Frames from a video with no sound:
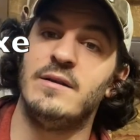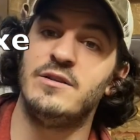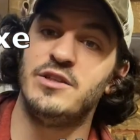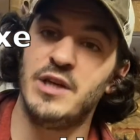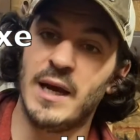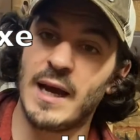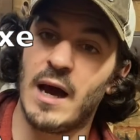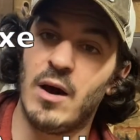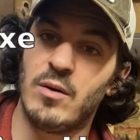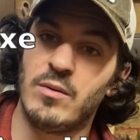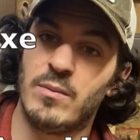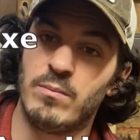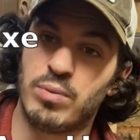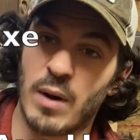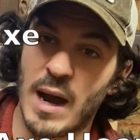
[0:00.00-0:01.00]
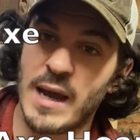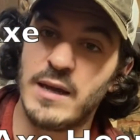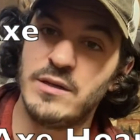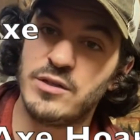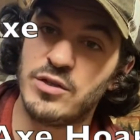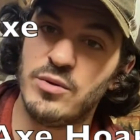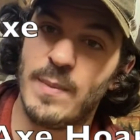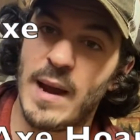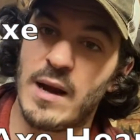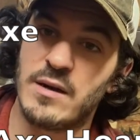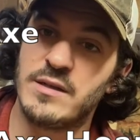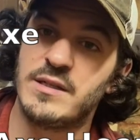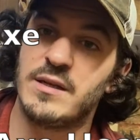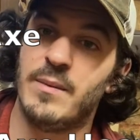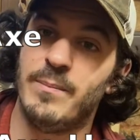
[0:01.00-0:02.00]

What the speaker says: Check out Brian Two Bears,